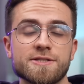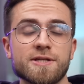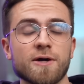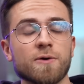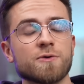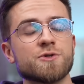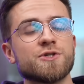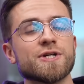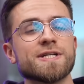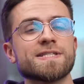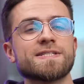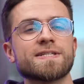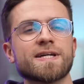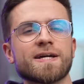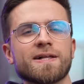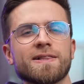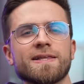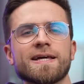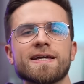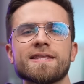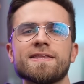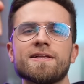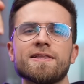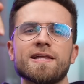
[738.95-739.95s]
So just
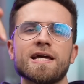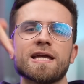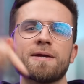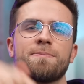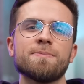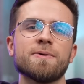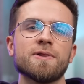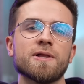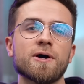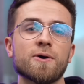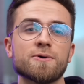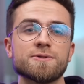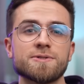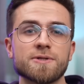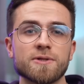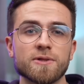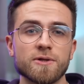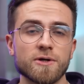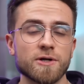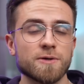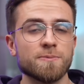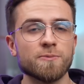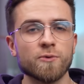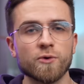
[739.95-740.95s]
click the link below to
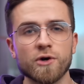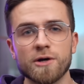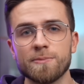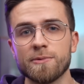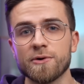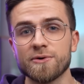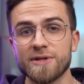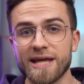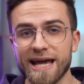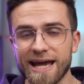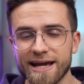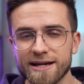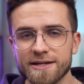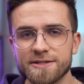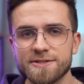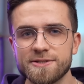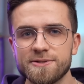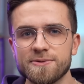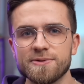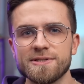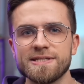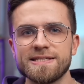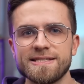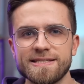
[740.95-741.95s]
learn more about
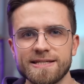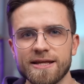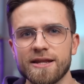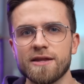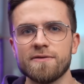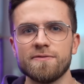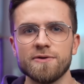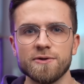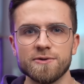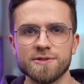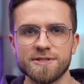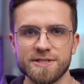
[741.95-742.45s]
Aksun CineView